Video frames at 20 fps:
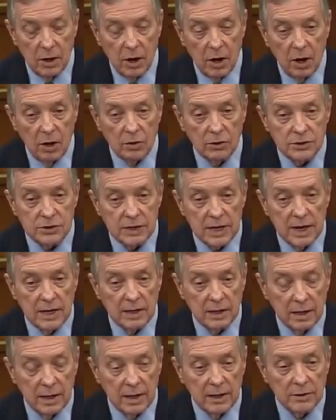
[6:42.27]
all signed
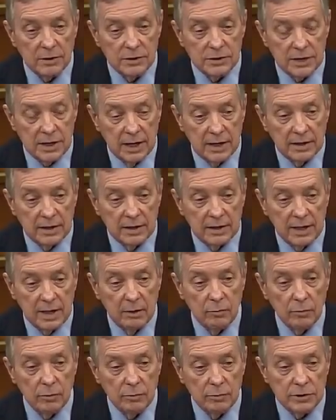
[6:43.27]
a letter saying that they
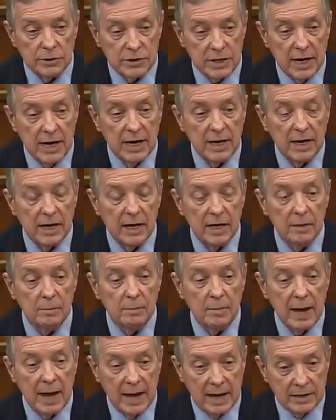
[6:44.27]
would resign in
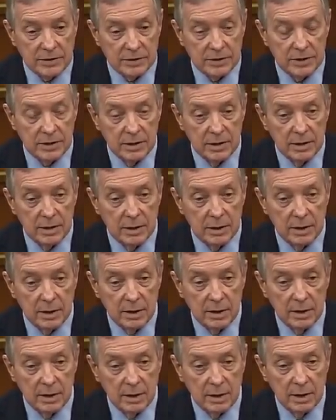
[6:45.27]
mass
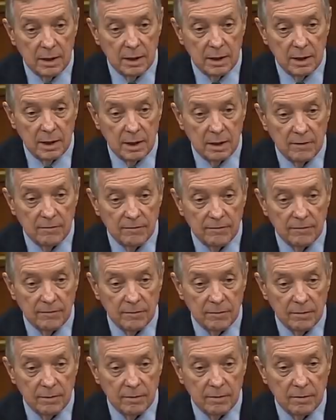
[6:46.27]
if
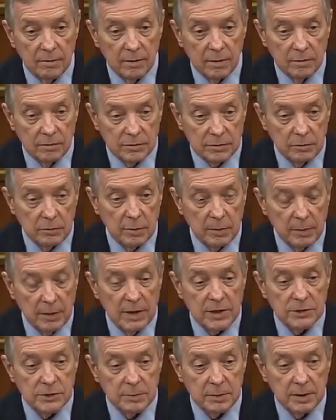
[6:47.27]
there was a
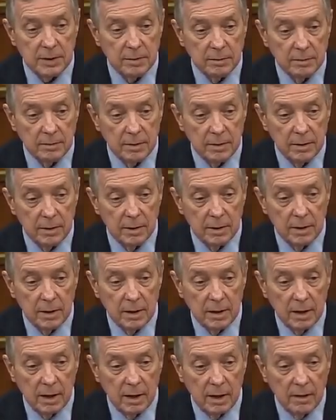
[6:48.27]
replacement
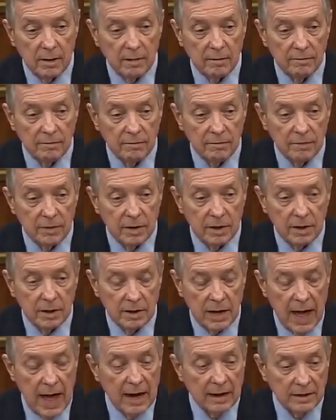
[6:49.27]
of
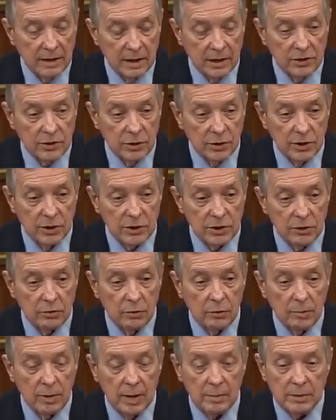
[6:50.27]
the acting attorney
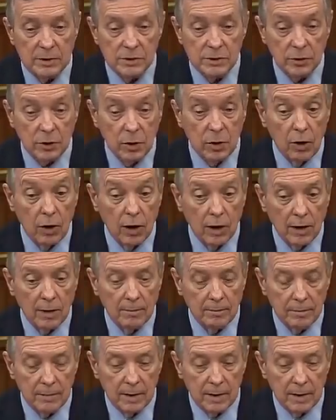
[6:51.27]
general by Mr. Clark.